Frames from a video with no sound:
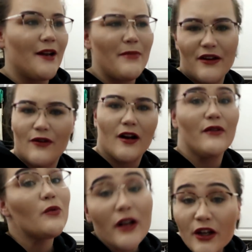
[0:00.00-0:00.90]
and made fun of
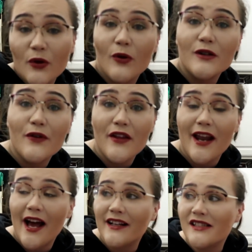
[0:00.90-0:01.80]
and ridiculed for the
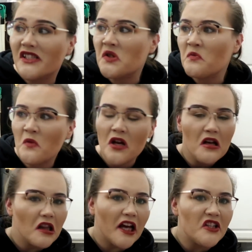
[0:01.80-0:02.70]
next
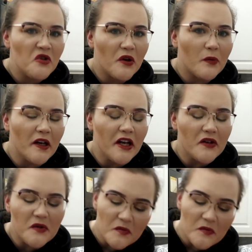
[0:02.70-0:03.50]
like two or three years.